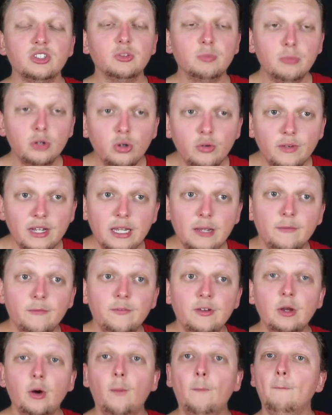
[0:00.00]
movie
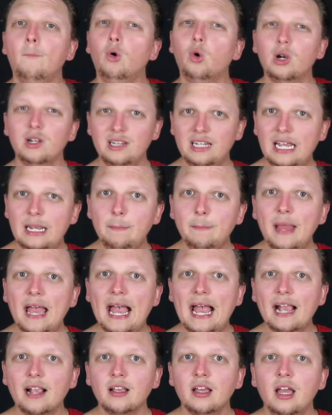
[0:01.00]
feel more laid
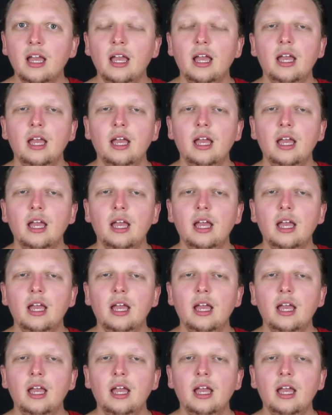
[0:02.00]
back